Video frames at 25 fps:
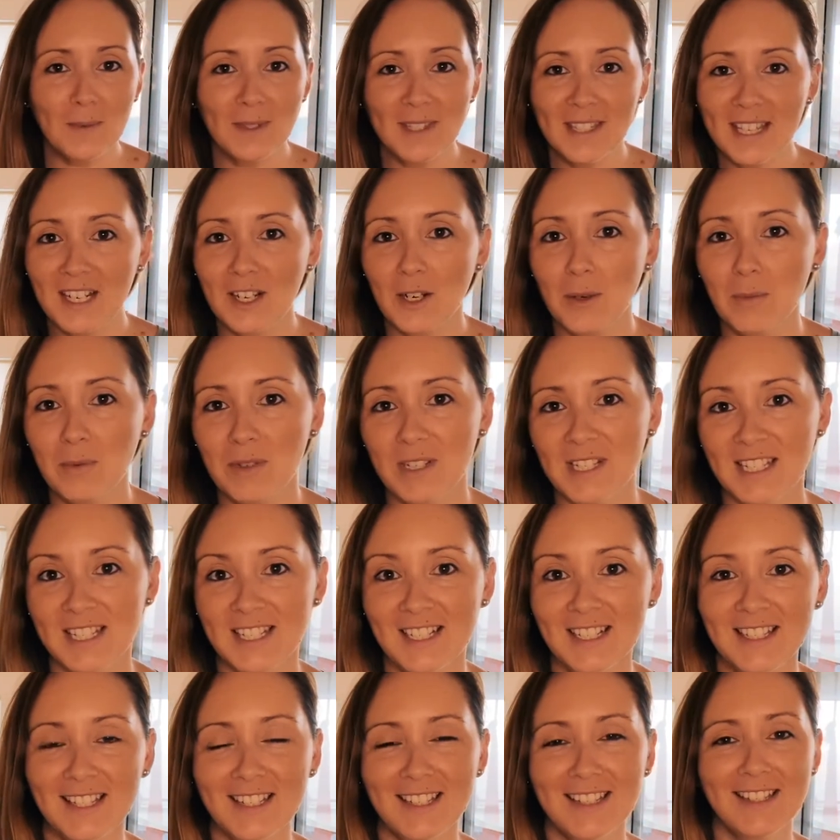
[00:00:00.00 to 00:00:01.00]
that are
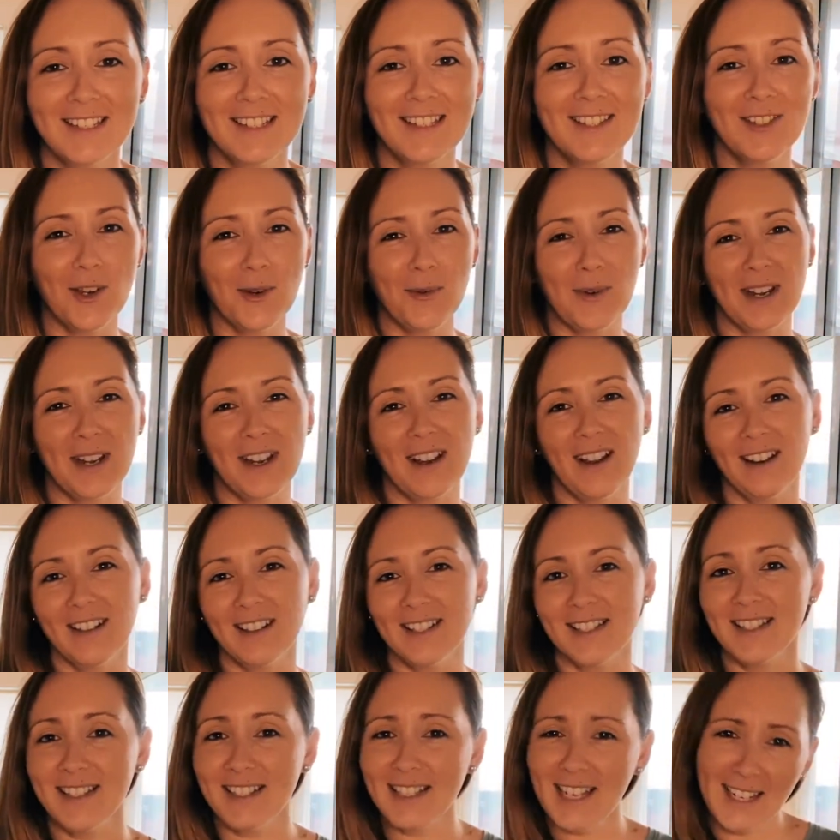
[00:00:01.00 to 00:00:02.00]
predicted, so we're gonna
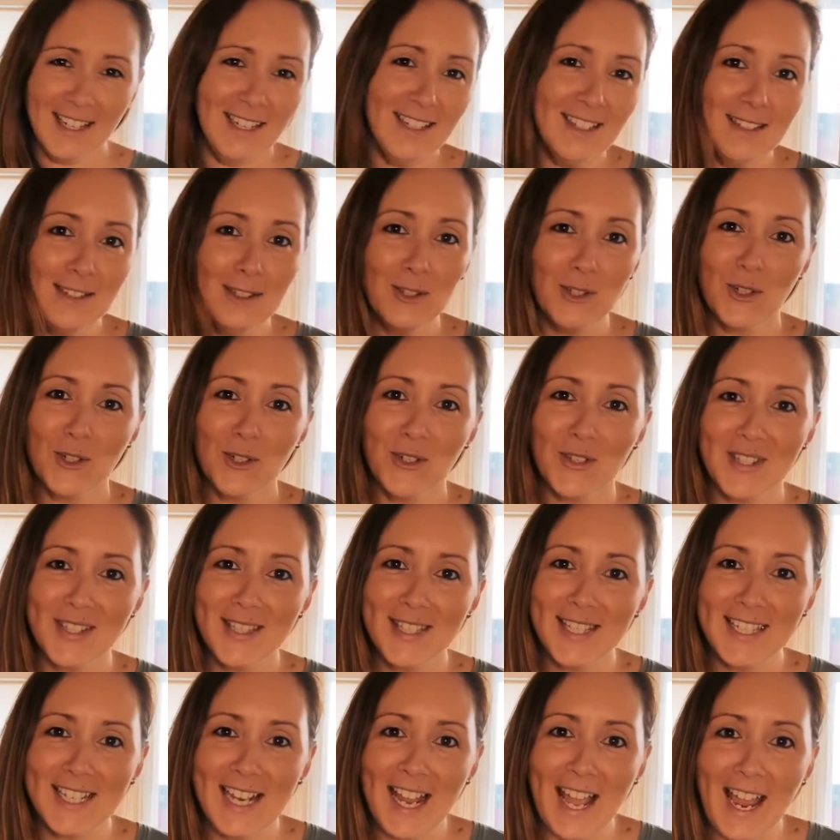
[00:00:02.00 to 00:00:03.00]
stay
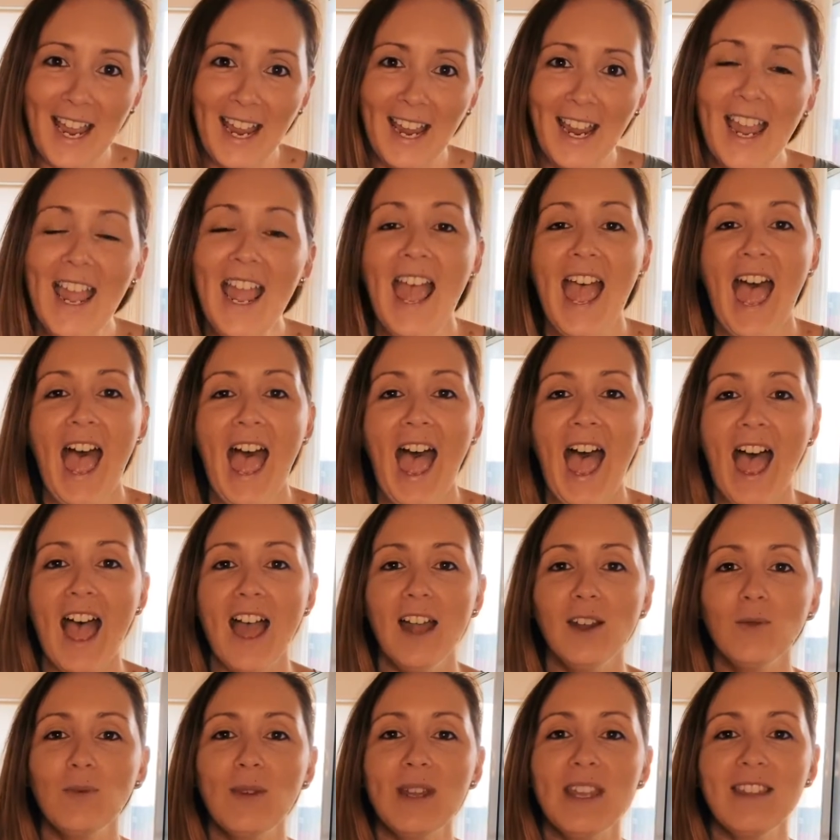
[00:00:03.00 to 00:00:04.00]
indoors today.
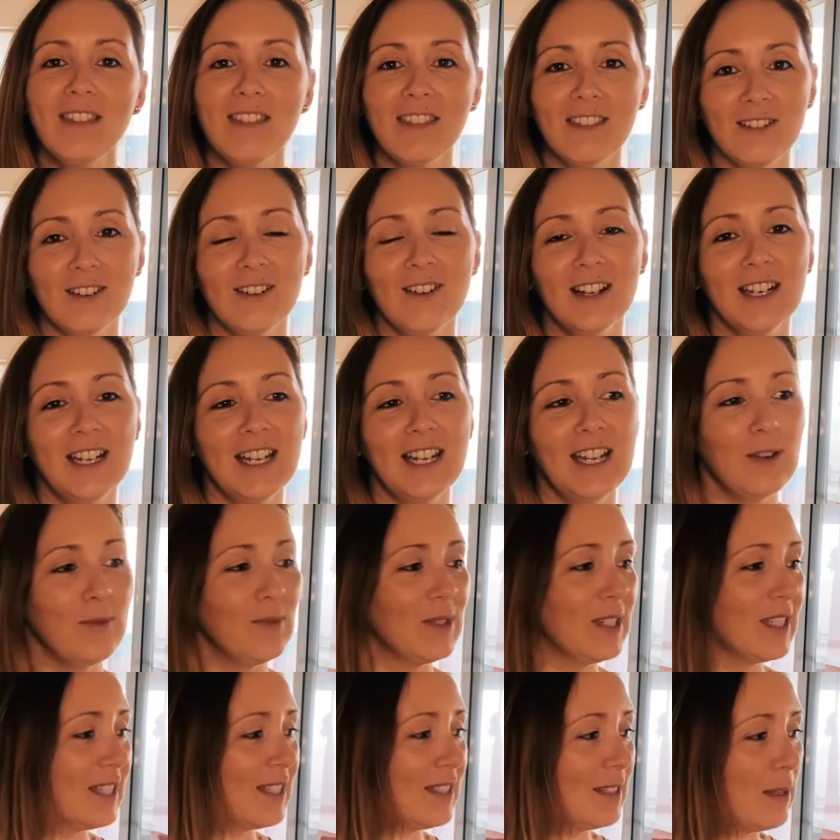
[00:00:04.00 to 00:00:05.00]
And we thought it
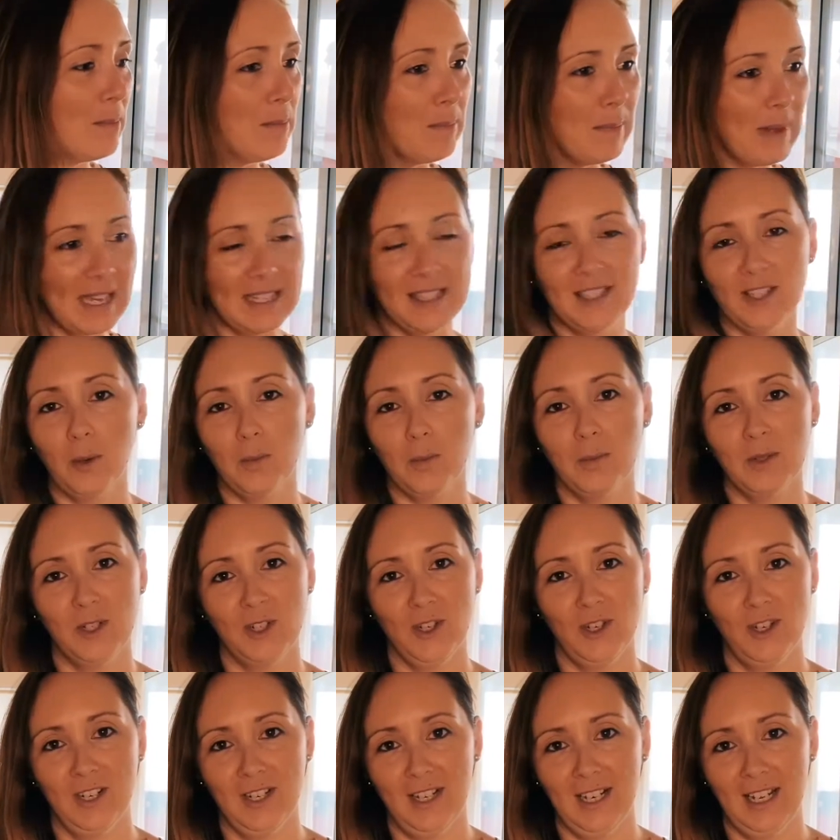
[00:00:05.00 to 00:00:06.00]
was the best
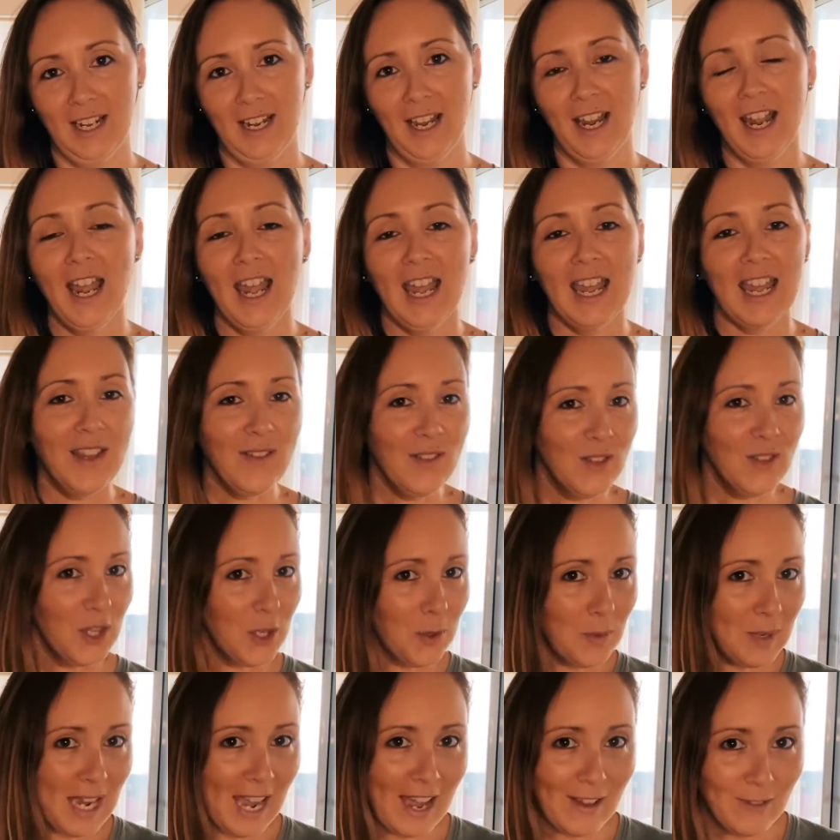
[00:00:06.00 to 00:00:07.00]
opportunity. Even though
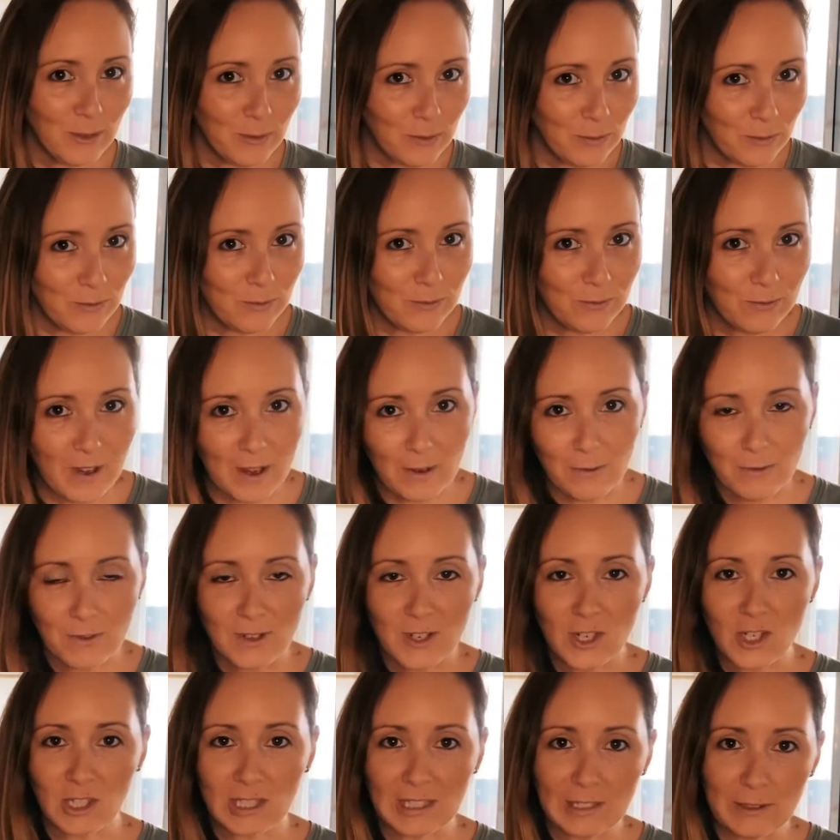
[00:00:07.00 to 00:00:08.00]
we haven't
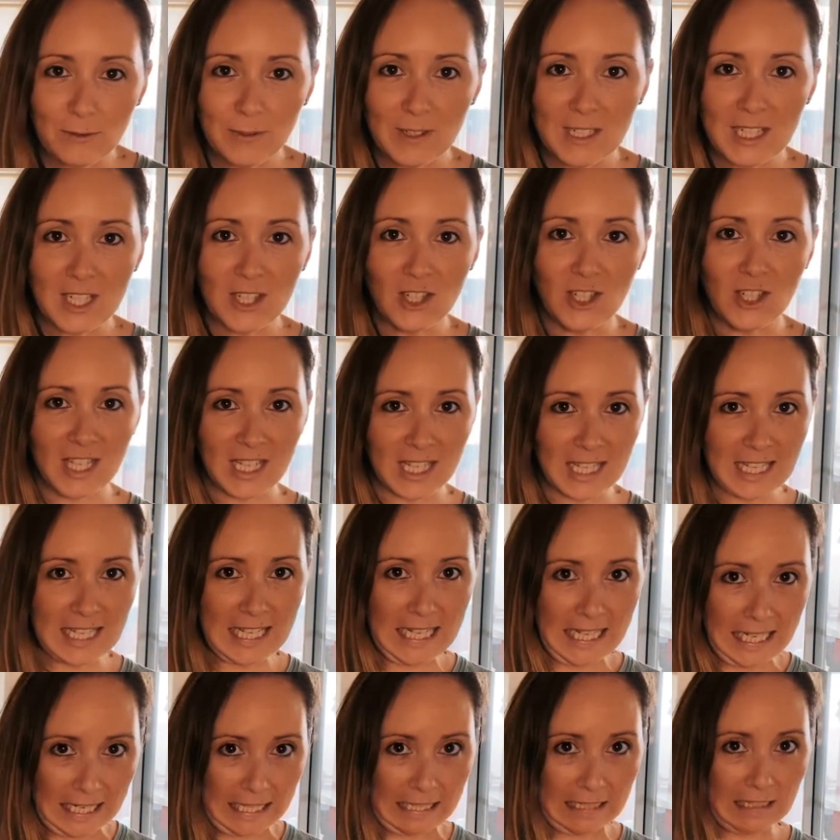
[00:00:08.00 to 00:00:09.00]
officially finished the
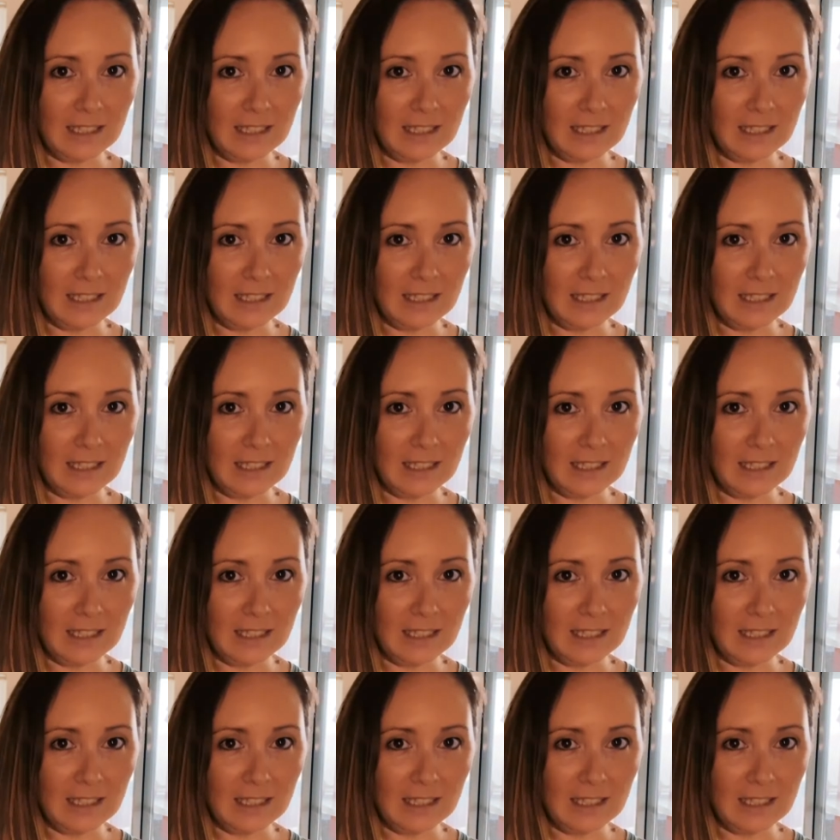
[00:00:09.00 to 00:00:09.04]
year,